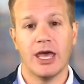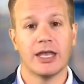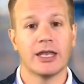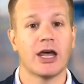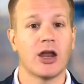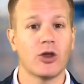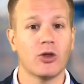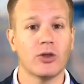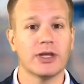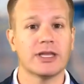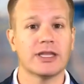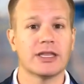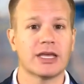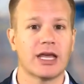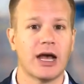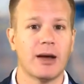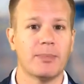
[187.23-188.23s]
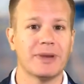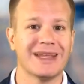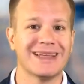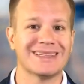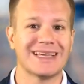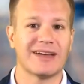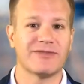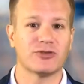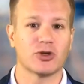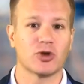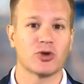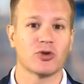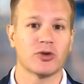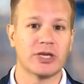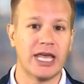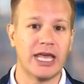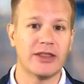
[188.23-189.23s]
Not only did the companies have to
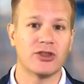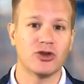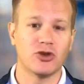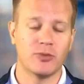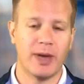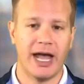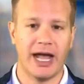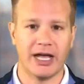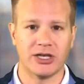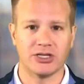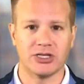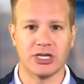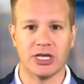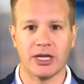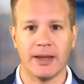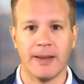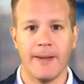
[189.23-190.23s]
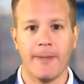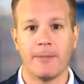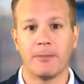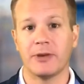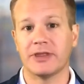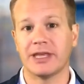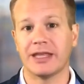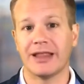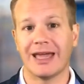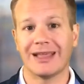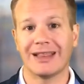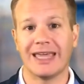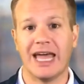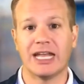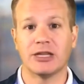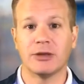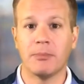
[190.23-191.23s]
create the new packaging, but they
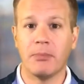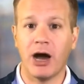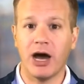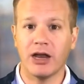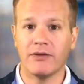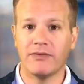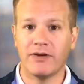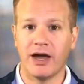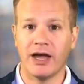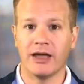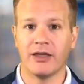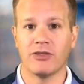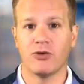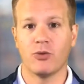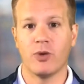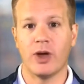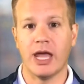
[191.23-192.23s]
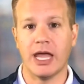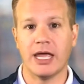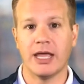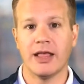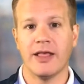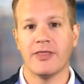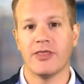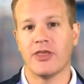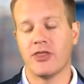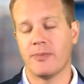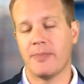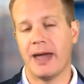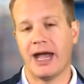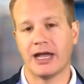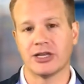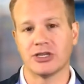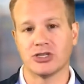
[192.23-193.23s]
likely had to modify the way that the
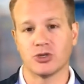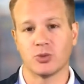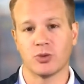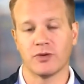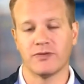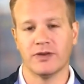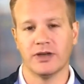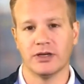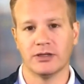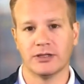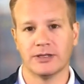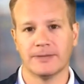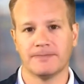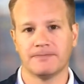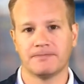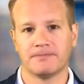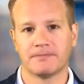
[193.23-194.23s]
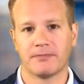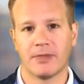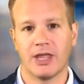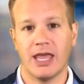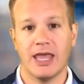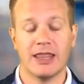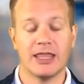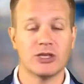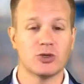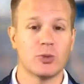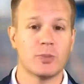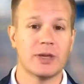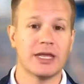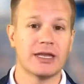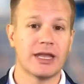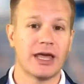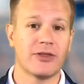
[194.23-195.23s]
packages were filled. This would
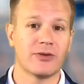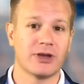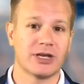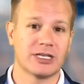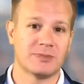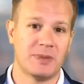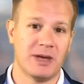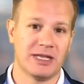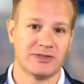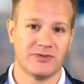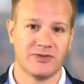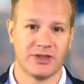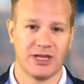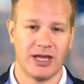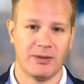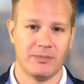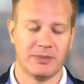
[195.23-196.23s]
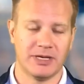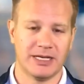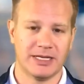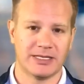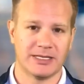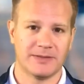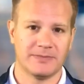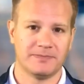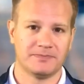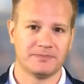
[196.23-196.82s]
be another expense for the companies.